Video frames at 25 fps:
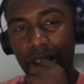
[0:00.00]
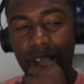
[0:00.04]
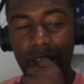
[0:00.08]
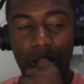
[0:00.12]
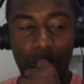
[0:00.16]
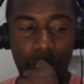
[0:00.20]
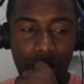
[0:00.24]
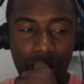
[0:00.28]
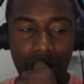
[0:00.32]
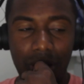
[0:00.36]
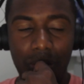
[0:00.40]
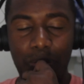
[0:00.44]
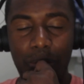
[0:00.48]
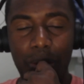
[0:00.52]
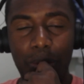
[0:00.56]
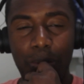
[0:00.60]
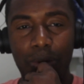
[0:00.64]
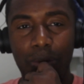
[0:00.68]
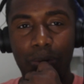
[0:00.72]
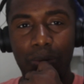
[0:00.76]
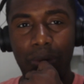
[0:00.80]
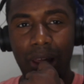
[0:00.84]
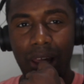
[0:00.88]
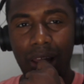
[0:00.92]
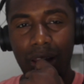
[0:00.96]
Some other
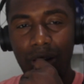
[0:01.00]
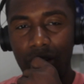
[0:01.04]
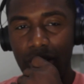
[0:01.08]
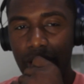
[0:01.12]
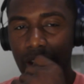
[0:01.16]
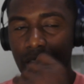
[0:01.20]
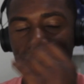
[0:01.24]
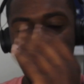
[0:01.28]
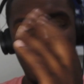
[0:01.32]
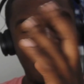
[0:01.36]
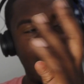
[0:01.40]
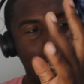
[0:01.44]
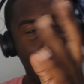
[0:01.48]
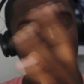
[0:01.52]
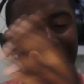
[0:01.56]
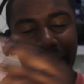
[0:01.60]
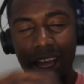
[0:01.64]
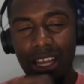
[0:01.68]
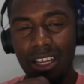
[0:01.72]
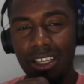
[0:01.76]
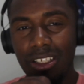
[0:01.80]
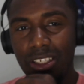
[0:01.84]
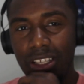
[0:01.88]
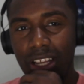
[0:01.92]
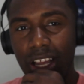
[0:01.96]
people, man, you in that
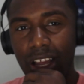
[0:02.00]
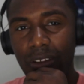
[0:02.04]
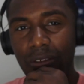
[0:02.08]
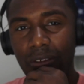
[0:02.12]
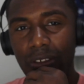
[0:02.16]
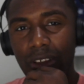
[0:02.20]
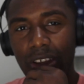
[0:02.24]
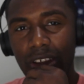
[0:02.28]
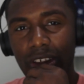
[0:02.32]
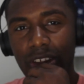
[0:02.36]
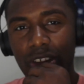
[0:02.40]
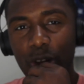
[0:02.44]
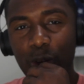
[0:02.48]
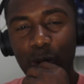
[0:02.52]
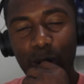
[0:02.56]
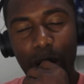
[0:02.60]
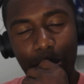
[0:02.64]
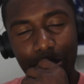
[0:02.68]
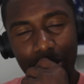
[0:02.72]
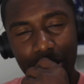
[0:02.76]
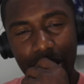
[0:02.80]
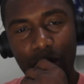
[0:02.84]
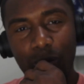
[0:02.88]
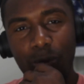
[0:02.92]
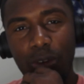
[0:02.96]
gang stuff, you
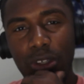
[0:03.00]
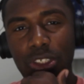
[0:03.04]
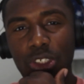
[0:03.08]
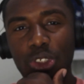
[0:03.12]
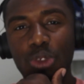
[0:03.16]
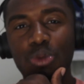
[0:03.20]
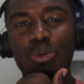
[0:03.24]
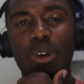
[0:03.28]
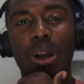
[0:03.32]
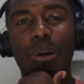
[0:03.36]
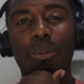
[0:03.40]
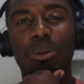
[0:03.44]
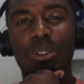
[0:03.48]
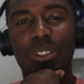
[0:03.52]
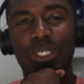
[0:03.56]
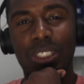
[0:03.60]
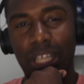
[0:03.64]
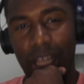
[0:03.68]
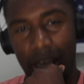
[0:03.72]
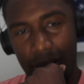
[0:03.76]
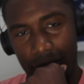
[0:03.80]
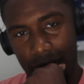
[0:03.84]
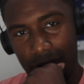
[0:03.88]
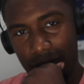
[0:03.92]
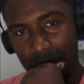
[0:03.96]
representing what you
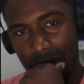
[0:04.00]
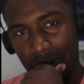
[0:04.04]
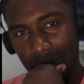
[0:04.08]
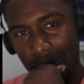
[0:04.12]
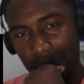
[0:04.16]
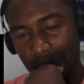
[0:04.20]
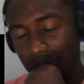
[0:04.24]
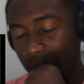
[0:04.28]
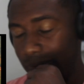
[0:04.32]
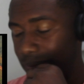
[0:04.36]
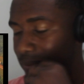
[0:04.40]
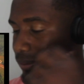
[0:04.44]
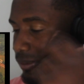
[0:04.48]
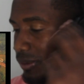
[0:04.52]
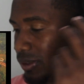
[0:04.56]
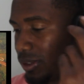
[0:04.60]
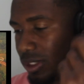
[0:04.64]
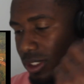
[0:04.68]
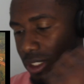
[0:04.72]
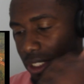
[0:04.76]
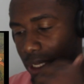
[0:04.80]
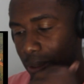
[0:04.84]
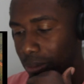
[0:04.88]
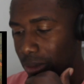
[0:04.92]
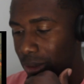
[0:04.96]
represent.
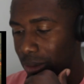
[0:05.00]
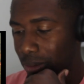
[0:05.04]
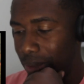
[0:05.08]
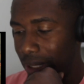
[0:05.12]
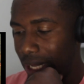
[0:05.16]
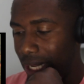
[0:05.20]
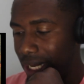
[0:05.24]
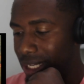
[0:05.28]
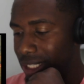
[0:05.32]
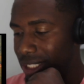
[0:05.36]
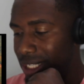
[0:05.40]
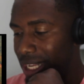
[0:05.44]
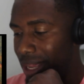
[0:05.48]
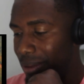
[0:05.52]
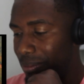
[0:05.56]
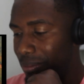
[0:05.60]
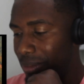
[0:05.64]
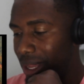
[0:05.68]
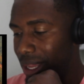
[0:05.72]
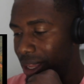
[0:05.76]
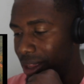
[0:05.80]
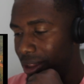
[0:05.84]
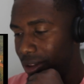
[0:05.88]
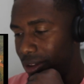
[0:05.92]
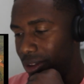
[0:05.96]
Simple and plain as that,
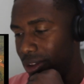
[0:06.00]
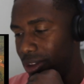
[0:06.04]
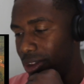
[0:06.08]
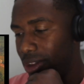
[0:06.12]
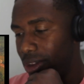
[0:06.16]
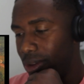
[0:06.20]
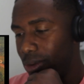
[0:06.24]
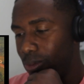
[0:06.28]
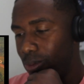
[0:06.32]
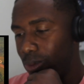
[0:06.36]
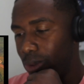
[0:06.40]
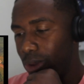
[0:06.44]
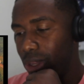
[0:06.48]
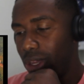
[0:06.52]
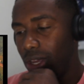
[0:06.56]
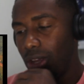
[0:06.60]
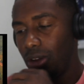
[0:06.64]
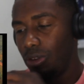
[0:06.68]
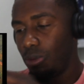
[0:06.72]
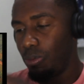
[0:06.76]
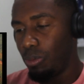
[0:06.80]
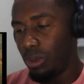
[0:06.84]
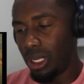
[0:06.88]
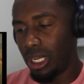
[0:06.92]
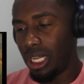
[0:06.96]
man.
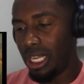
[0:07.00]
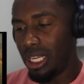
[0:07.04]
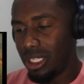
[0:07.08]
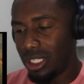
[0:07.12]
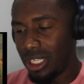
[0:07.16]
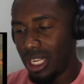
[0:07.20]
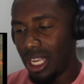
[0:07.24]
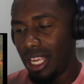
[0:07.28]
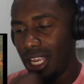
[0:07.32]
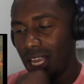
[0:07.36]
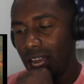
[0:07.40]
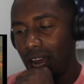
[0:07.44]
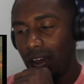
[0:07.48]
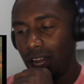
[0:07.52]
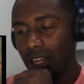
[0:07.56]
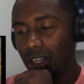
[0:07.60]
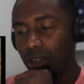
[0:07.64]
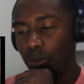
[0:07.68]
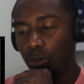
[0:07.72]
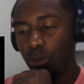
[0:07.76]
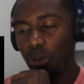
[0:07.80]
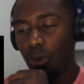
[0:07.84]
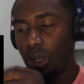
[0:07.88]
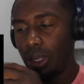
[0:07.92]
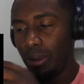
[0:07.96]
Yeah, but he said he holler
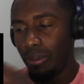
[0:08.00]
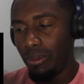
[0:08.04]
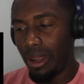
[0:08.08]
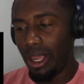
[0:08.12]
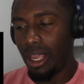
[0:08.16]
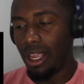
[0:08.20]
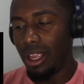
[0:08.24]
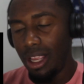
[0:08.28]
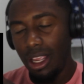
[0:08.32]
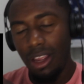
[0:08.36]
boy, man.